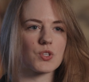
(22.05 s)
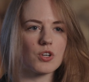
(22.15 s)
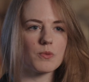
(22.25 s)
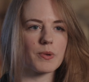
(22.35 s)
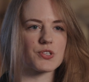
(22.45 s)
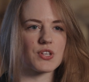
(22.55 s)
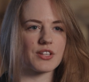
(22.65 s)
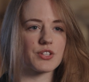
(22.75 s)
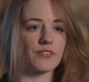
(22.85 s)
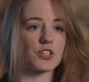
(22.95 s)
two
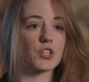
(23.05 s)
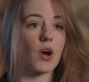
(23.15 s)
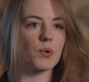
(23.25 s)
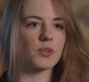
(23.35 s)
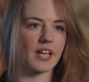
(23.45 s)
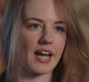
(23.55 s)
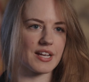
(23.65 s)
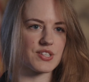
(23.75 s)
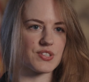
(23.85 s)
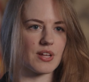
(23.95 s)
percent of the total
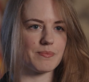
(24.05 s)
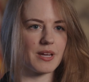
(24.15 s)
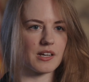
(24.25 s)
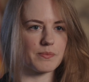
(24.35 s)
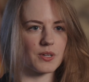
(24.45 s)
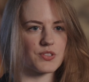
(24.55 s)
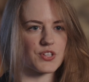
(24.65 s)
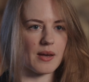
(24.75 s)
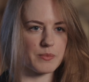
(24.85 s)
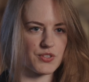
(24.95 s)
gases that make up Earth's
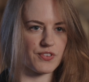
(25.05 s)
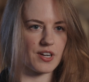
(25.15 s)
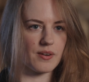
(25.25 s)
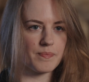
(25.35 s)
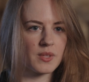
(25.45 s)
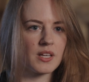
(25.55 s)
atmosphere.